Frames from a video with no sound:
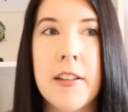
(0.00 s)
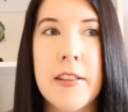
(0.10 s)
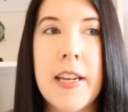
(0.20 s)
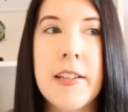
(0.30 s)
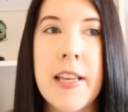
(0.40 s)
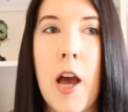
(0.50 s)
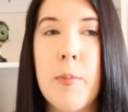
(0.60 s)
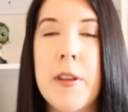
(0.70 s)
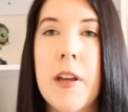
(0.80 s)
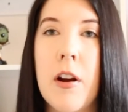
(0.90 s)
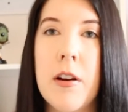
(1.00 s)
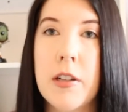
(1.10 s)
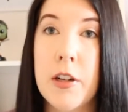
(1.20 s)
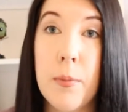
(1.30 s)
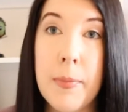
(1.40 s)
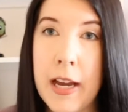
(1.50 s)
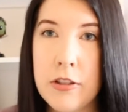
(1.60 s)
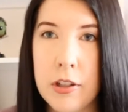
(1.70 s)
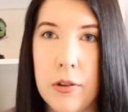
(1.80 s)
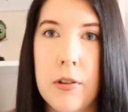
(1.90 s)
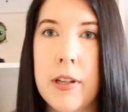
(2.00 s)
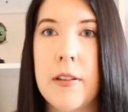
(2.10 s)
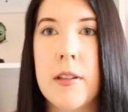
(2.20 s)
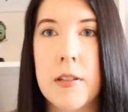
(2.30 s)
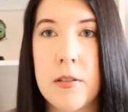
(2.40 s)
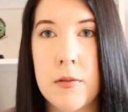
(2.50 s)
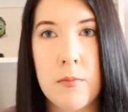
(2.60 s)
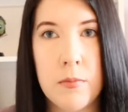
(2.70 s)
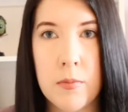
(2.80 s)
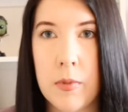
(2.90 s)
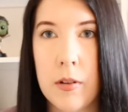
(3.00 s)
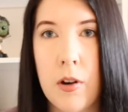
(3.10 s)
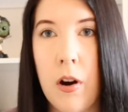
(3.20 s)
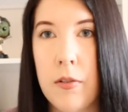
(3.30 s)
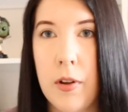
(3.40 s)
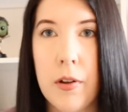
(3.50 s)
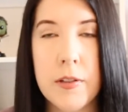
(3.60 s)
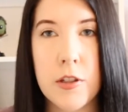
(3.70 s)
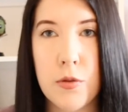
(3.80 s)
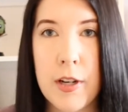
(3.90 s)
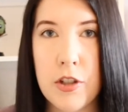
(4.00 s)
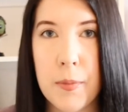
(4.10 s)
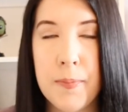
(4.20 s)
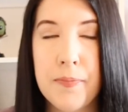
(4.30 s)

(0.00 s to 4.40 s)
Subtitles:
Things happen that are, magical in this Caraval situation.